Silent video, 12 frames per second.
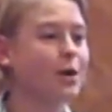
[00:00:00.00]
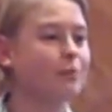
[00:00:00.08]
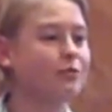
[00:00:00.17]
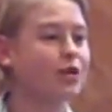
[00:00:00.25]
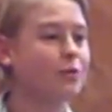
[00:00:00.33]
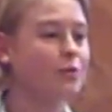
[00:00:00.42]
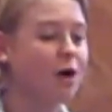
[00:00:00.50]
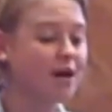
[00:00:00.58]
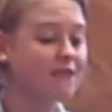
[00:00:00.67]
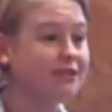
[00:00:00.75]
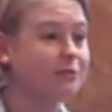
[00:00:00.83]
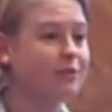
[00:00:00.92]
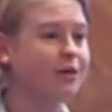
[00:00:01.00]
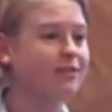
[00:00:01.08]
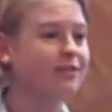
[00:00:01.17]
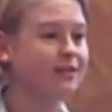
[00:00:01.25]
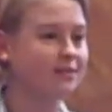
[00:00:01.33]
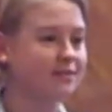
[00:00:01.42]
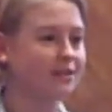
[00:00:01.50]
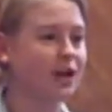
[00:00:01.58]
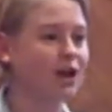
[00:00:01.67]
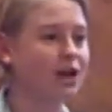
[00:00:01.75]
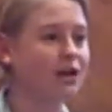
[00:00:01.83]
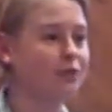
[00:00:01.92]
So our vetting process doesn't
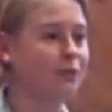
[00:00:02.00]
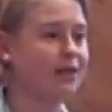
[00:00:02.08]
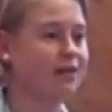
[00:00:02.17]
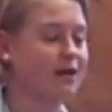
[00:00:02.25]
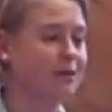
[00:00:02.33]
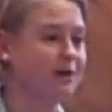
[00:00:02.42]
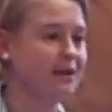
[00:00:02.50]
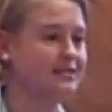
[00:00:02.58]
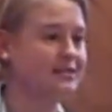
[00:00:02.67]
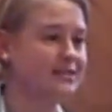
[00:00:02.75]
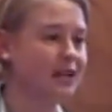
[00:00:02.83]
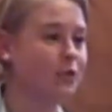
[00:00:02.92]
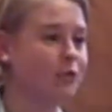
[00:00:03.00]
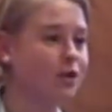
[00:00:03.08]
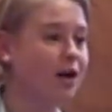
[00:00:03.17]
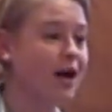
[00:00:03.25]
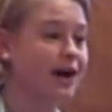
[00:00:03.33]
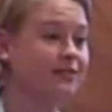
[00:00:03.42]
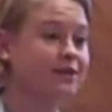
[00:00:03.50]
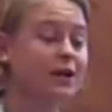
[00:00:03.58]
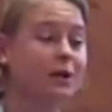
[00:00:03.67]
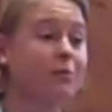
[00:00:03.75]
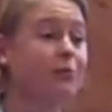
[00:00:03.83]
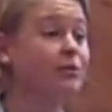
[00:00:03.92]
include whether that person is a local guide,
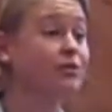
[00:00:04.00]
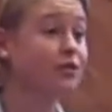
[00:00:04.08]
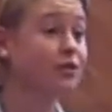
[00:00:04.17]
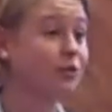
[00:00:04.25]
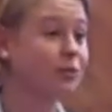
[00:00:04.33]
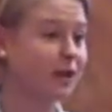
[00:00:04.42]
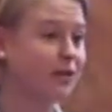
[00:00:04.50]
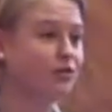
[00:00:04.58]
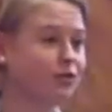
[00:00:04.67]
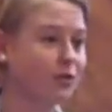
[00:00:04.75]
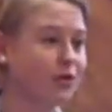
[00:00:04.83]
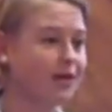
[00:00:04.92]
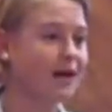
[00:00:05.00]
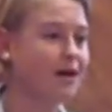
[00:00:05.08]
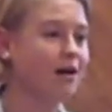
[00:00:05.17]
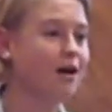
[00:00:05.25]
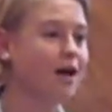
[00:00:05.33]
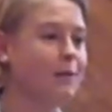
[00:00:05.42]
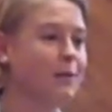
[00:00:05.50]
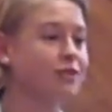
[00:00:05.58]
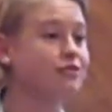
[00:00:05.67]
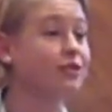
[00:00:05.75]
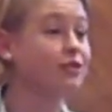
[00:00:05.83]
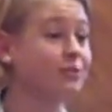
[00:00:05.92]
but we do ensure that they are a
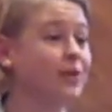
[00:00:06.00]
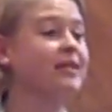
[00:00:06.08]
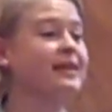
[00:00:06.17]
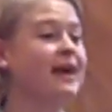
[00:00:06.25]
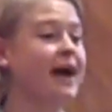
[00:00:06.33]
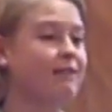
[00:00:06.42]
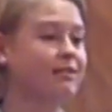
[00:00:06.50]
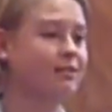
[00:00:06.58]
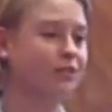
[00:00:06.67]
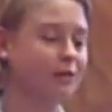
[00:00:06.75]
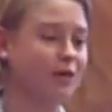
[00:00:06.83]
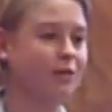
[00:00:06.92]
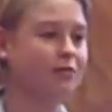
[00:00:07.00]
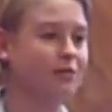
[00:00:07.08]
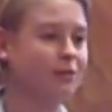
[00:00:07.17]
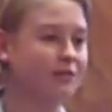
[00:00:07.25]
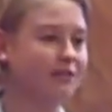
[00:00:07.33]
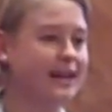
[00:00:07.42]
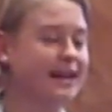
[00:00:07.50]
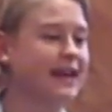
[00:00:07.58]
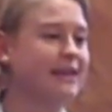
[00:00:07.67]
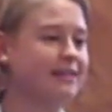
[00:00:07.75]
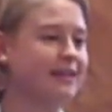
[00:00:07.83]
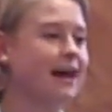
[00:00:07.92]
trustworthy character, so we go through a fairly
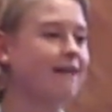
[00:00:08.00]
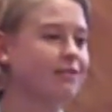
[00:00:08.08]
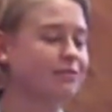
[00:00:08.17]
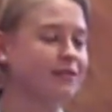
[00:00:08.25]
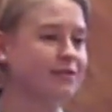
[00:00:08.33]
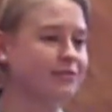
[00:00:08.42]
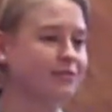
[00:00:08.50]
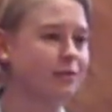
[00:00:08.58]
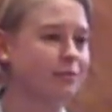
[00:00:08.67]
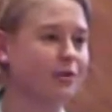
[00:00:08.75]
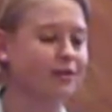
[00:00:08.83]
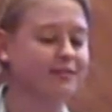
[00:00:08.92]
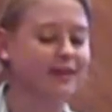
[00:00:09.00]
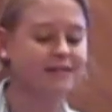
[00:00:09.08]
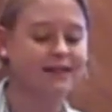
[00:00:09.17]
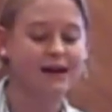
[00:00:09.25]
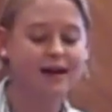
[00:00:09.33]
lengthy character referencing process.